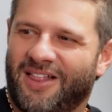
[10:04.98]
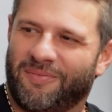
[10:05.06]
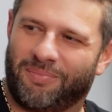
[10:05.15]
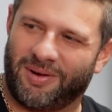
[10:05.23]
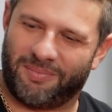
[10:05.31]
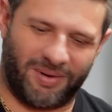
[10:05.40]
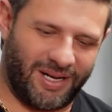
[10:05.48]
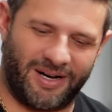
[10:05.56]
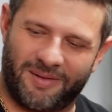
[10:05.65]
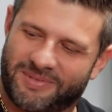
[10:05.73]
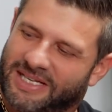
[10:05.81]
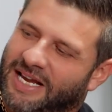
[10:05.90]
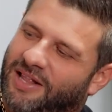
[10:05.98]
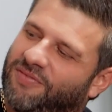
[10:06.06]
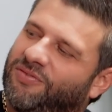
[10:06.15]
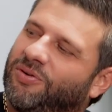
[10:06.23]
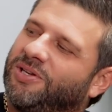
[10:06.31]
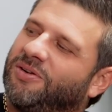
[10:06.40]
butt it up to
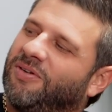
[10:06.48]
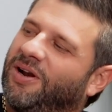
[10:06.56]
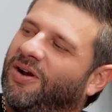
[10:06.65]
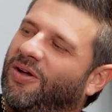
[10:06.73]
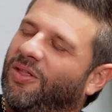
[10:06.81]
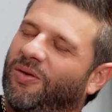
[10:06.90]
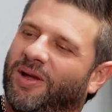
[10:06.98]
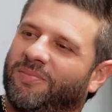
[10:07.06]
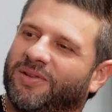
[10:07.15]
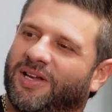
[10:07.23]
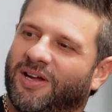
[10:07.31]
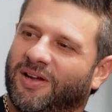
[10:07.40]
California, run it all the way up the coast.